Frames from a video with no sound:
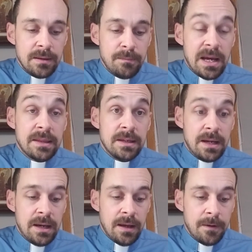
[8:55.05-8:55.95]

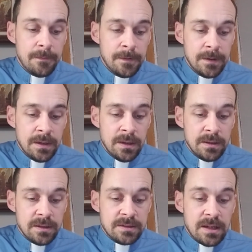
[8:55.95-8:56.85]
Mathaniah,
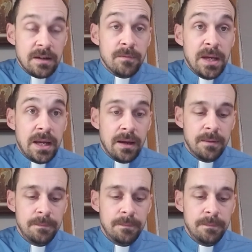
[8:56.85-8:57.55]
the son of Micah.